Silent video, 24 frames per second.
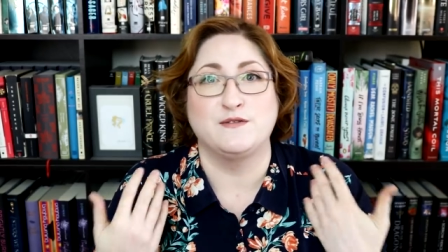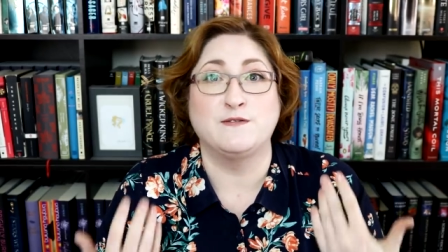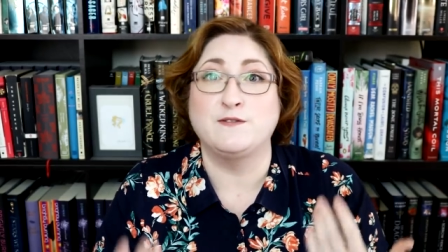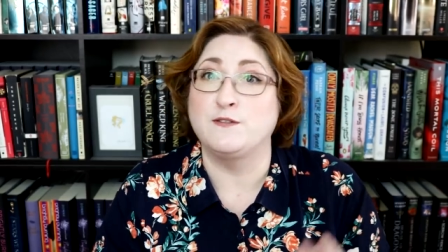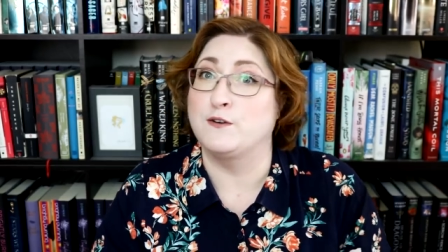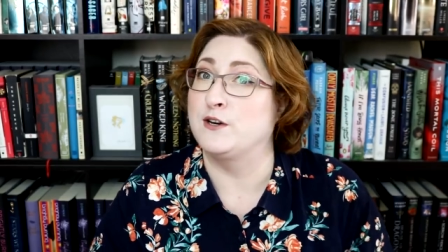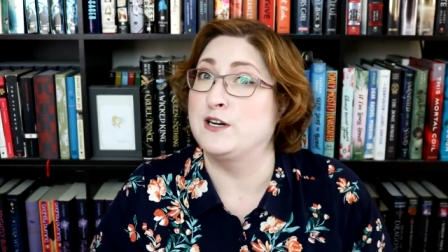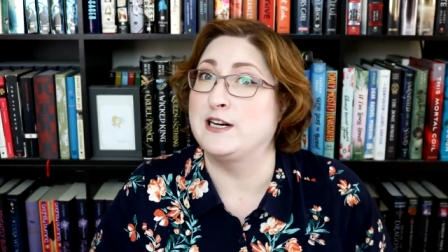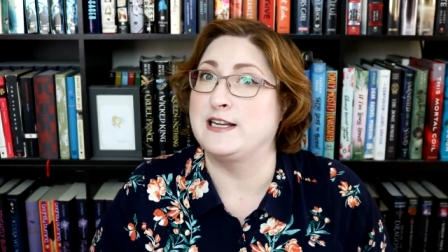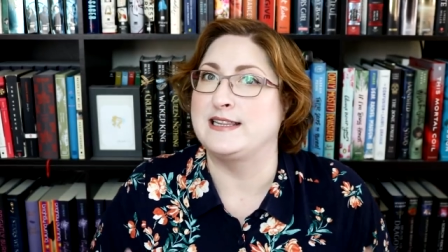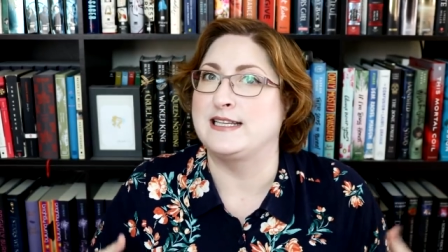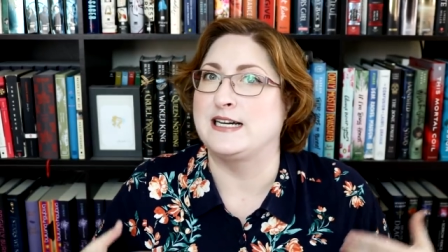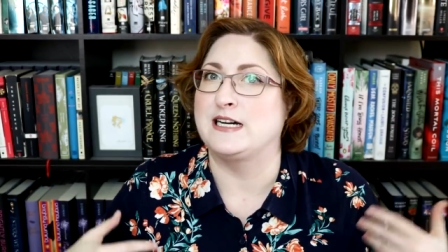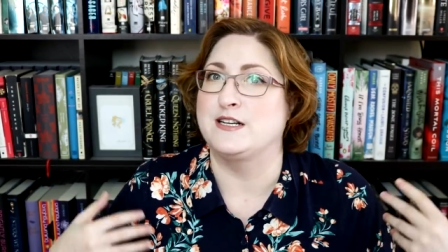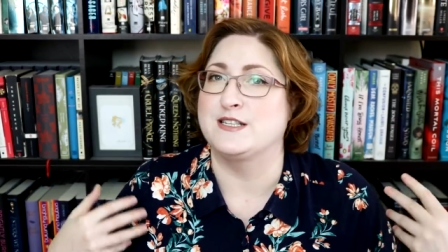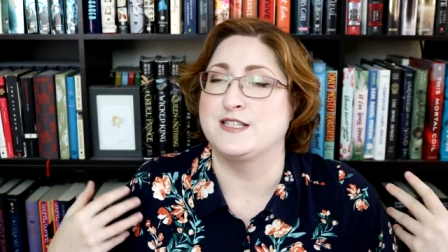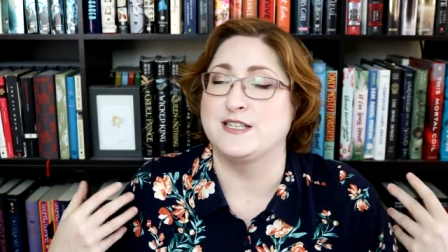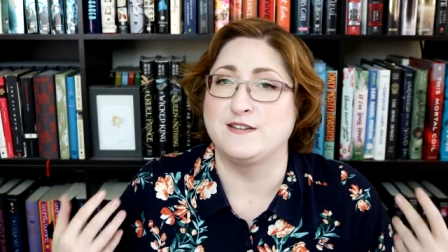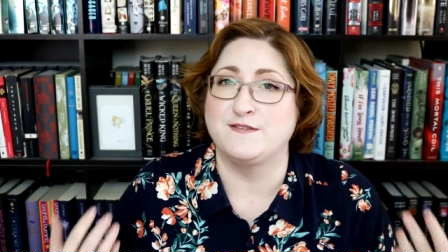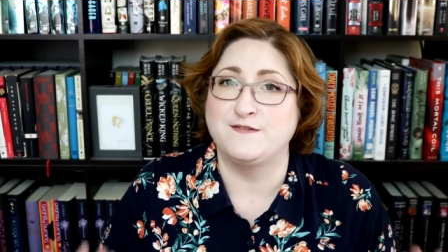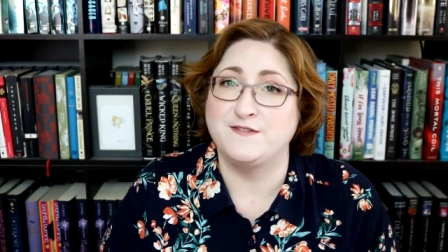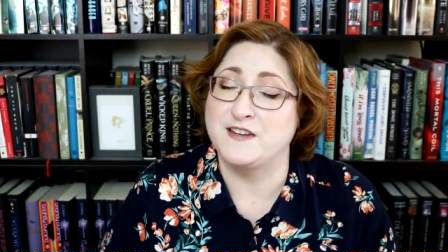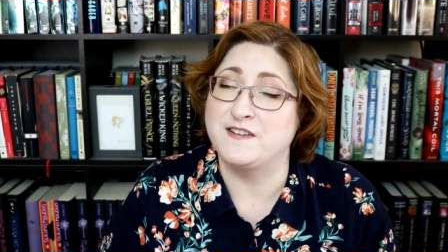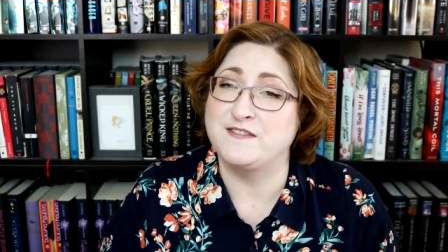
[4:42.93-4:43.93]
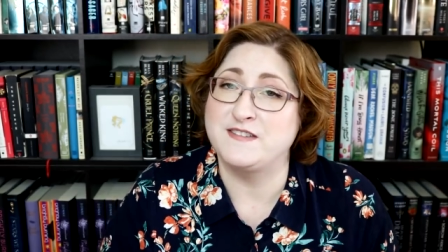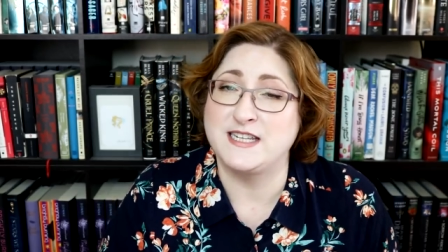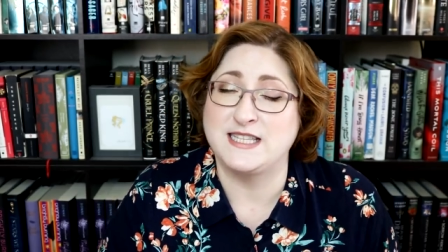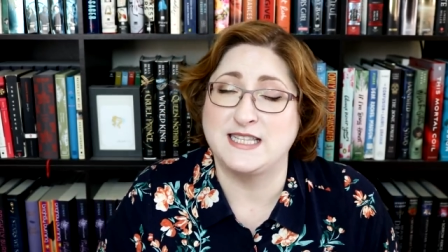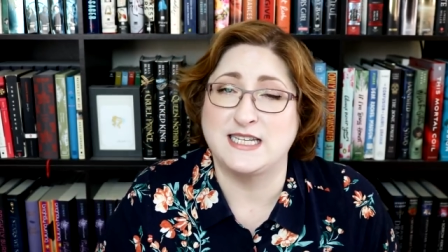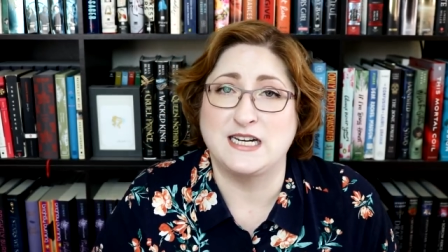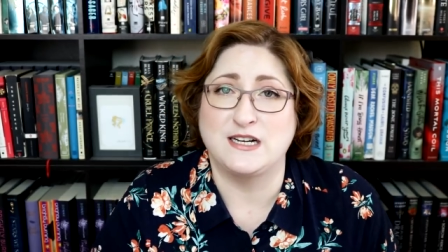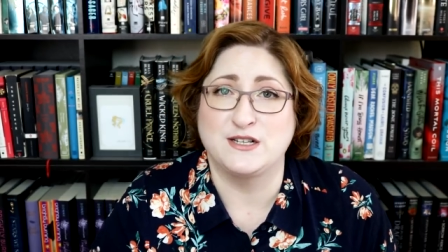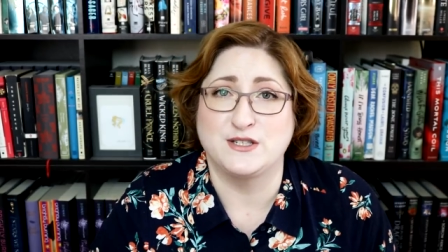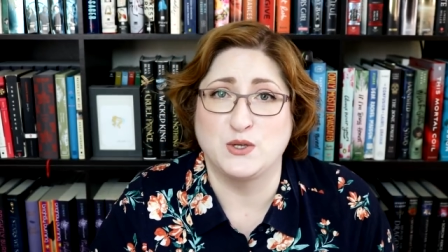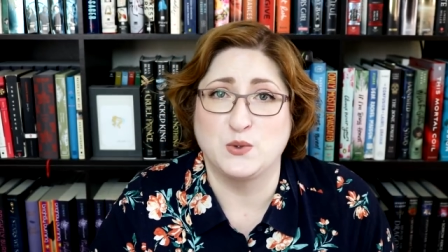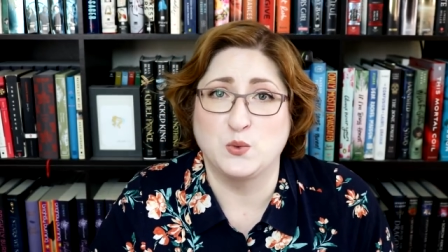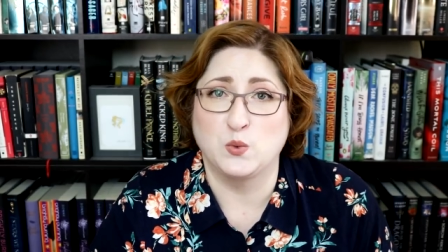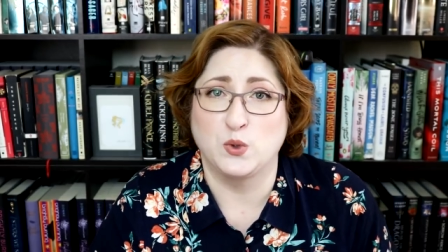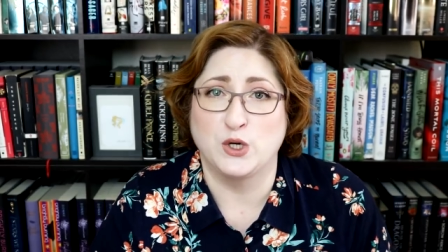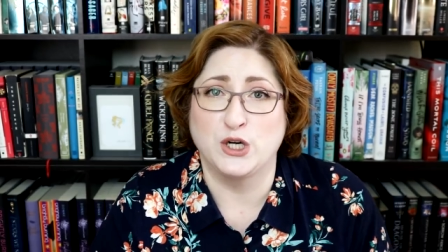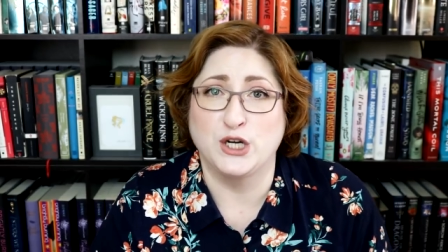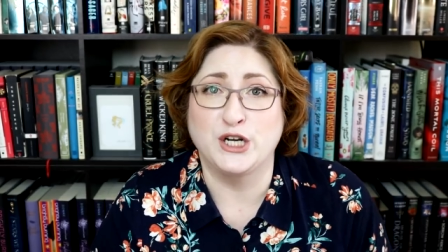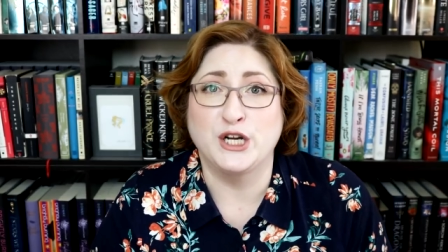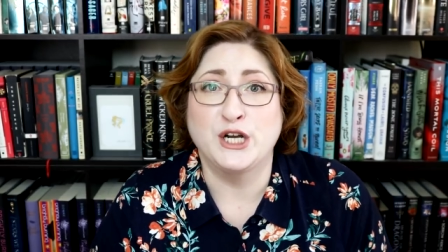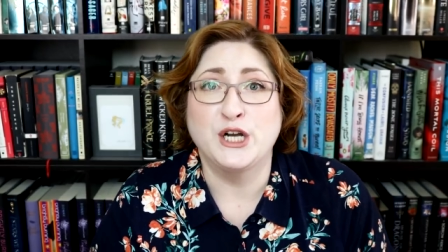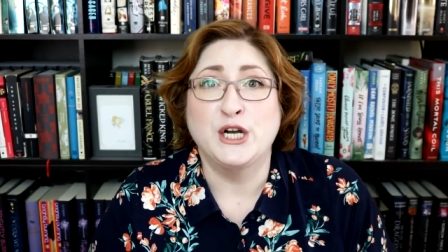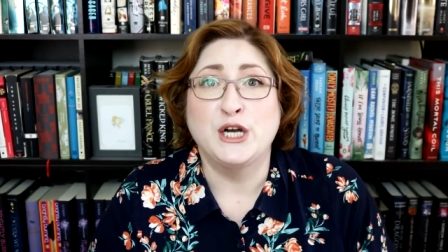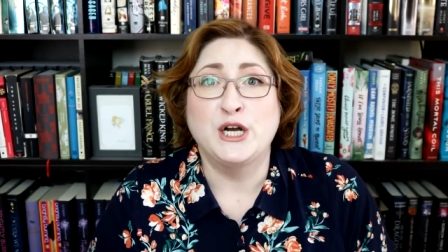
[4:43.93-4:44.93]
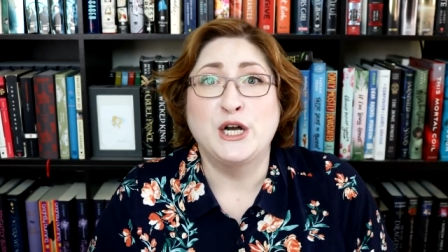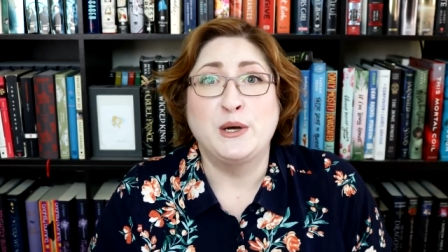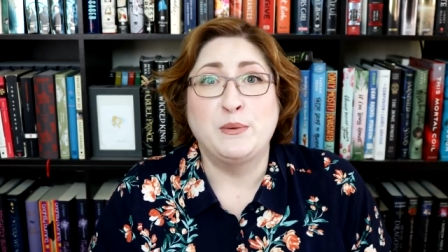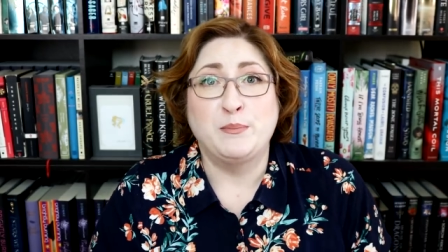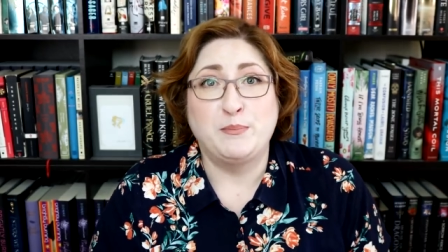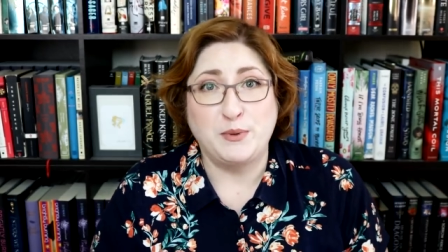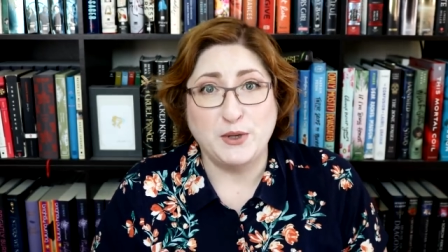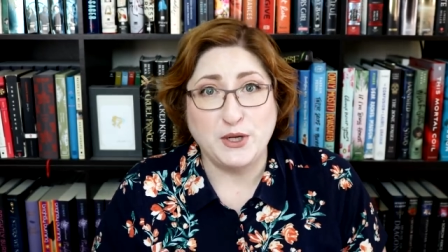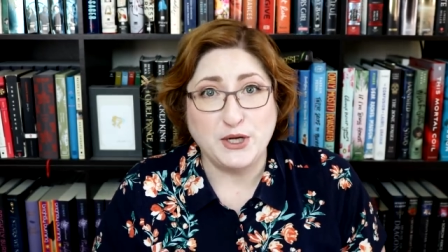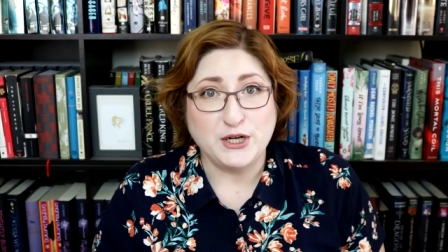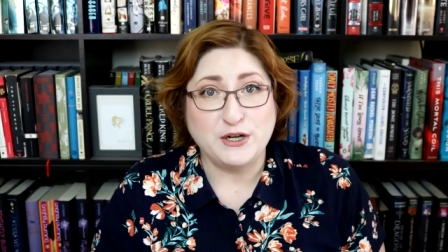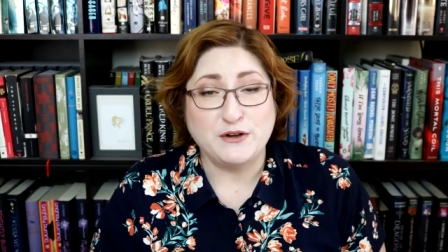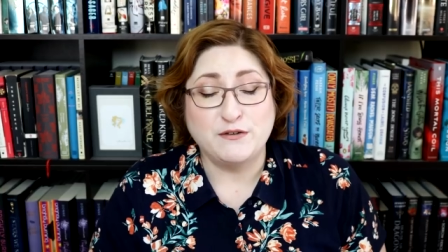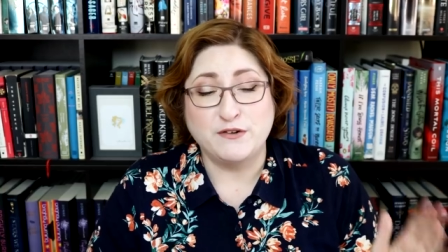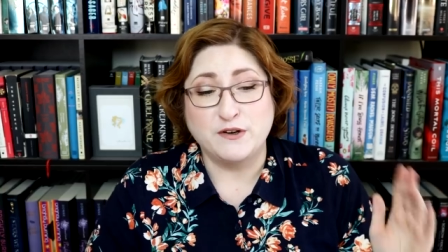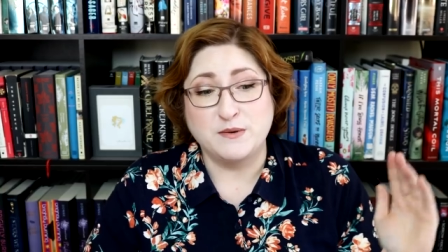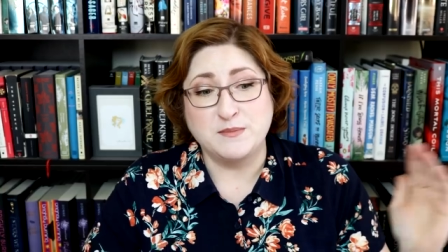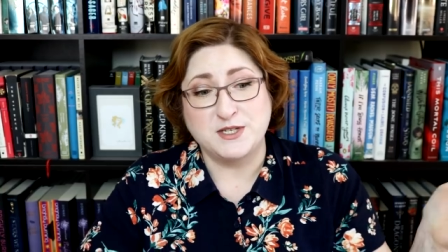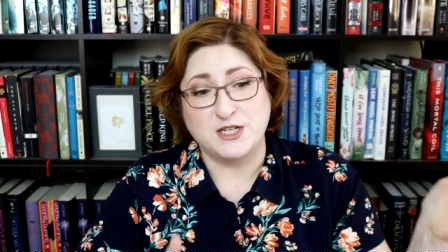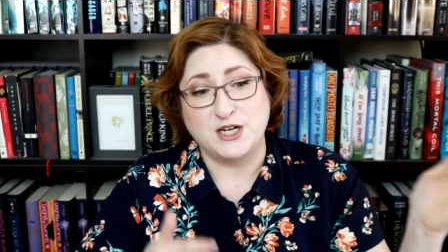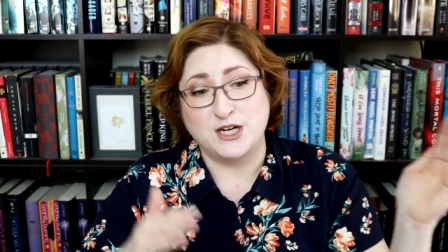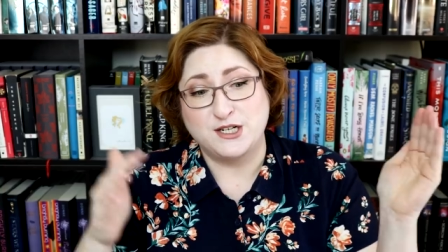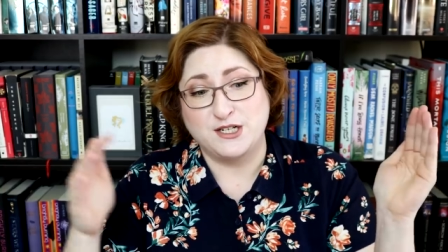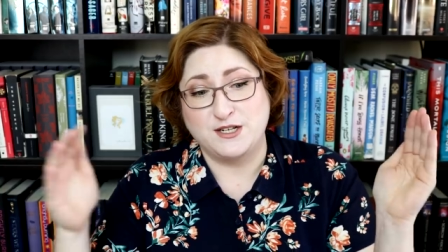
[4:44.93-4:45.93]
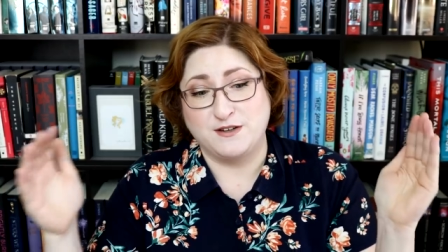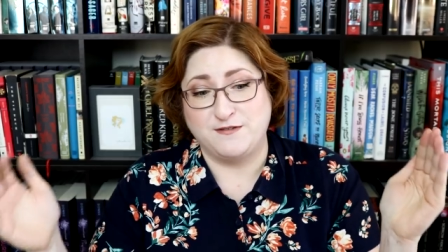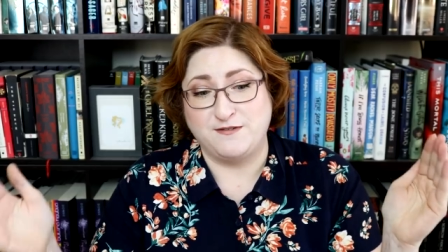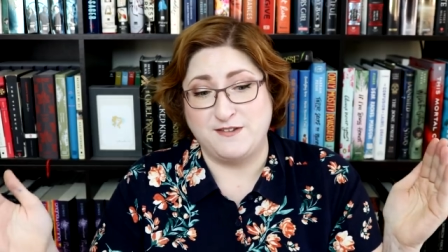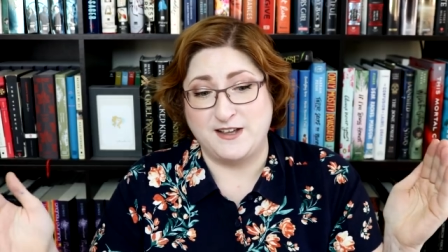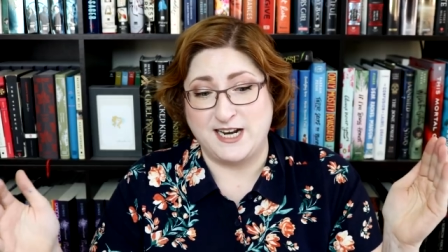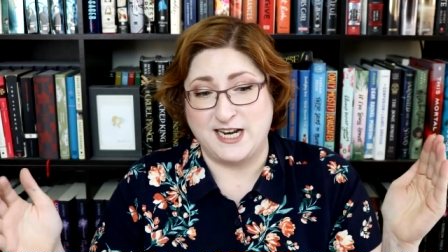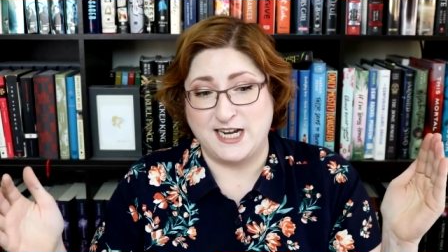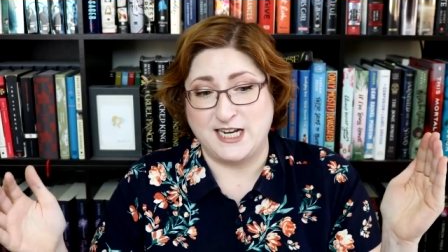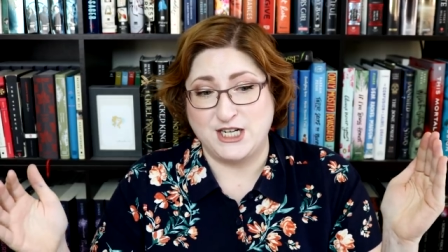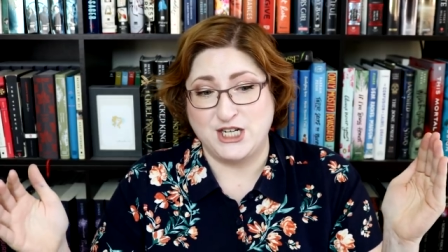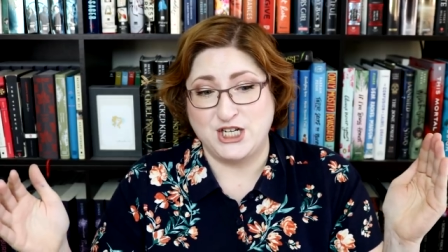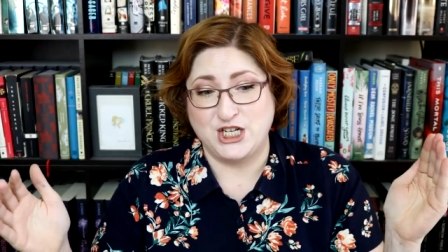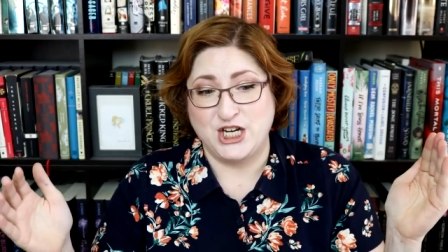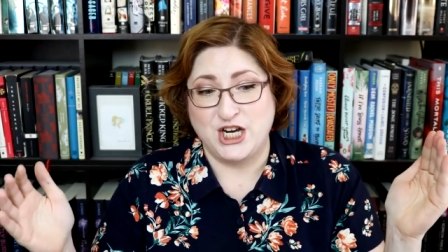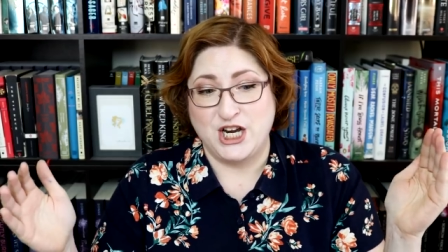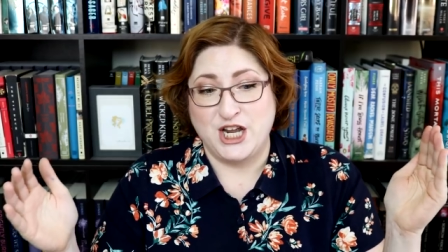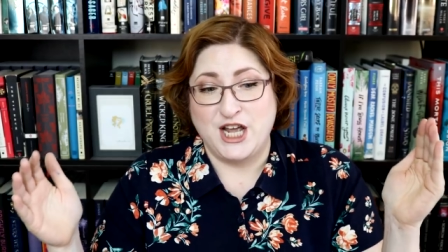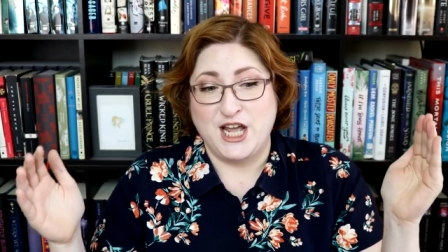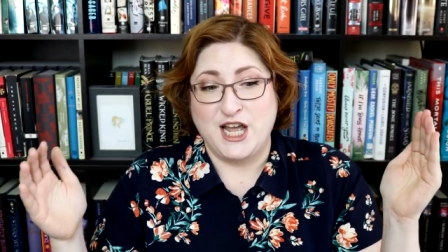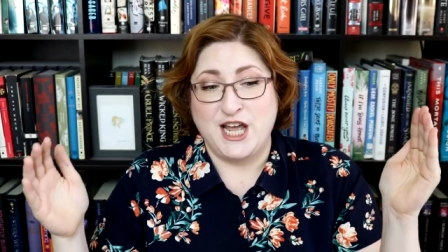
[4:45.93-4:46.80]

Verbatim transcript: 40,000, 50,000 word book from start to finish.